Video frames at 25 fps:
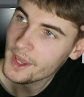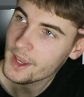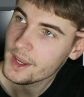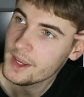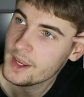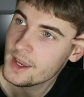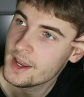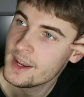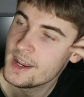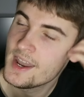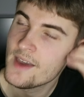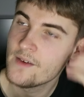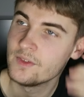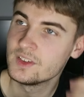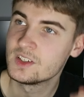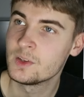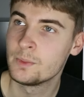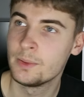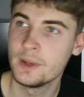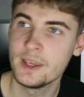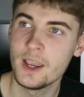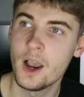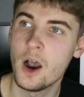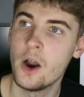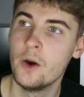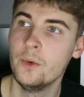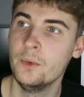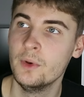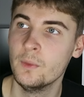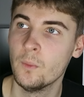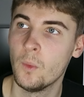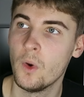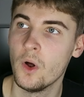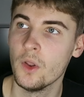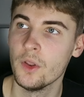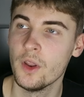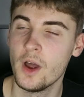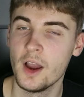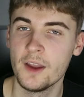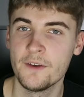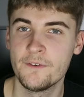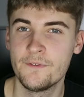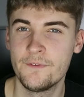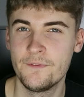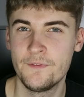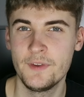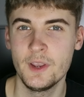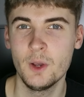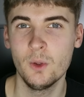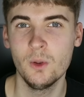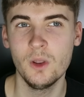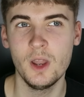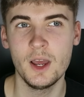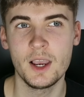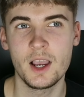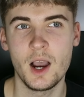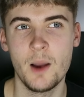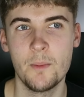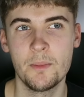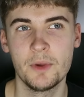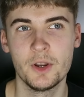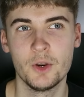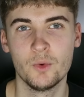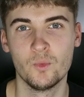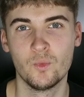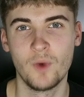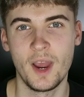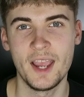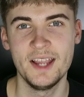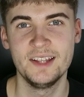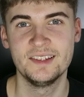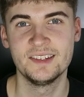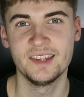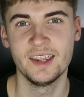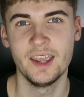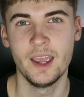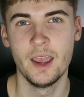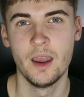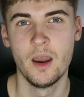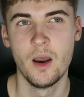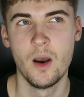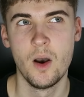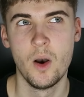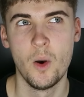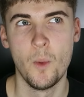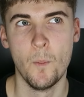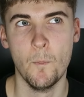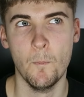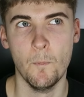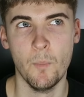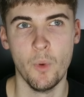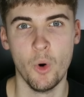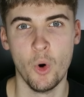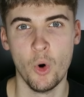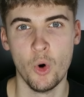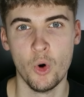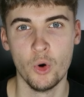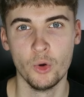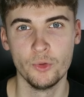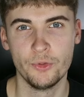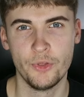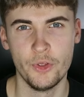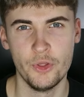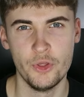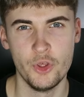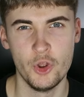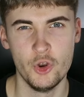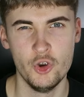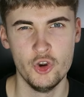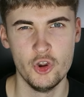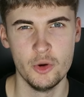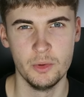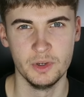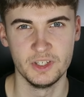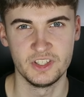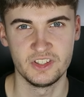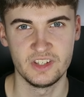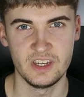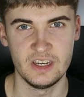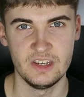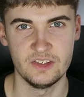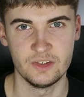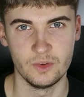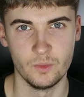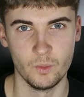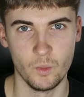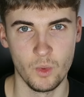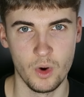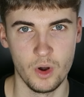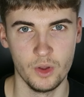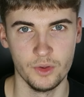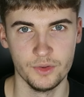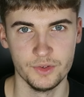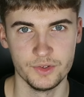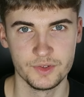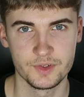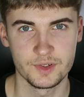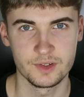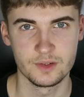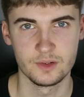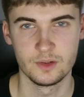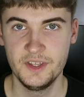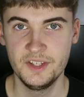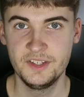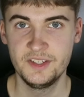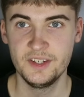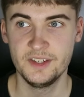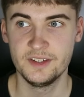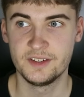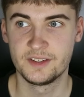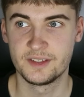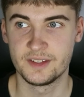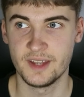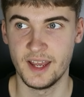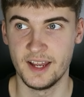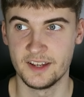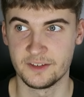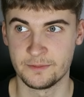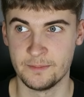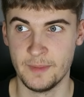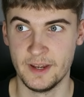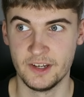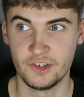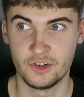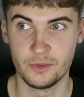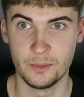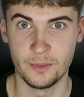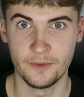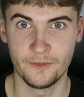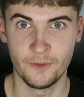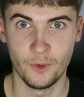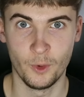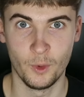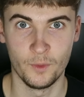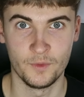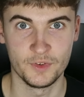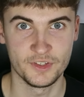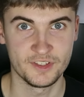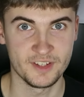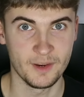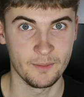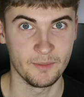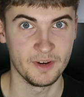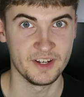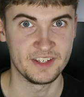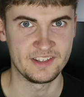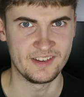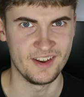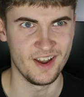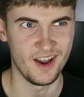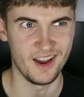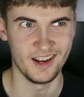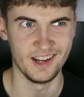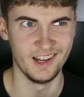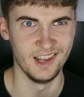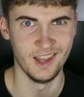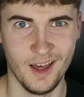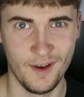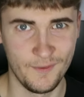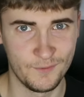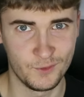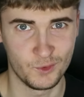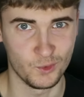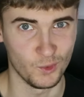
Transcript: I inevitably own one, I feel like I'm going to rate it more than the newer season ones. This is, as mentioned before, for some reason I love